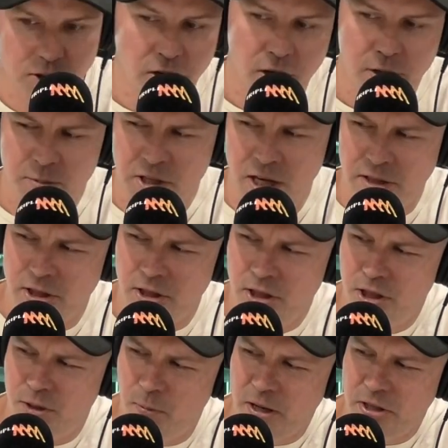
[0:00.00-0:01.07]
circumstances,
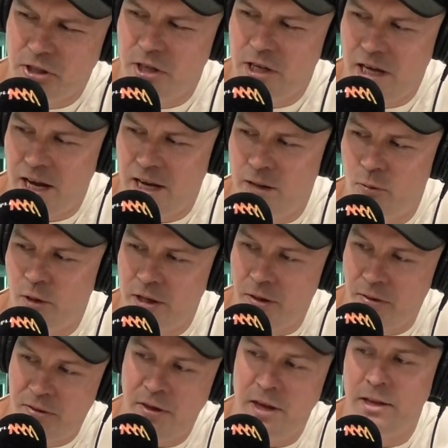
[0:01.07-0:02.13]
especially, Kenny, when you
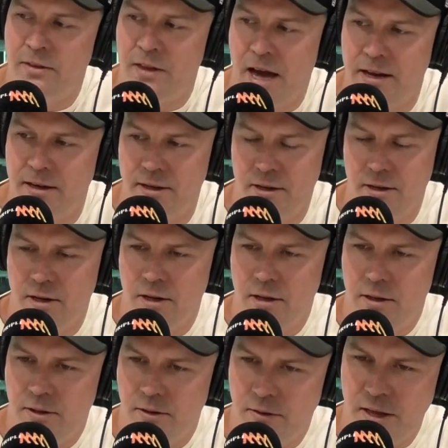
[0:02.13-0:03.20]
think that
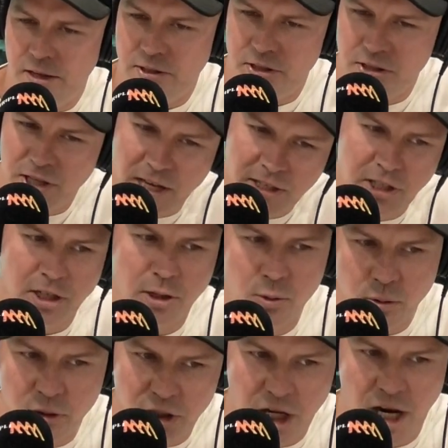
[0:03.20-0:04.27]
there's such a
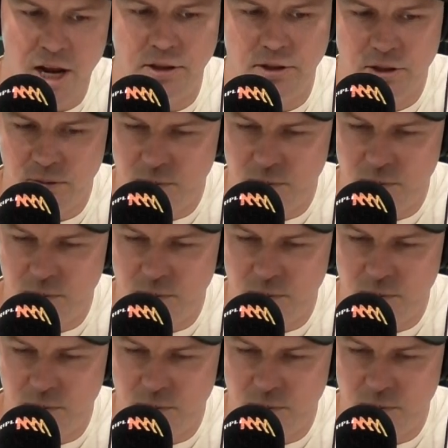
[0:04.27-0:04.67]
good chance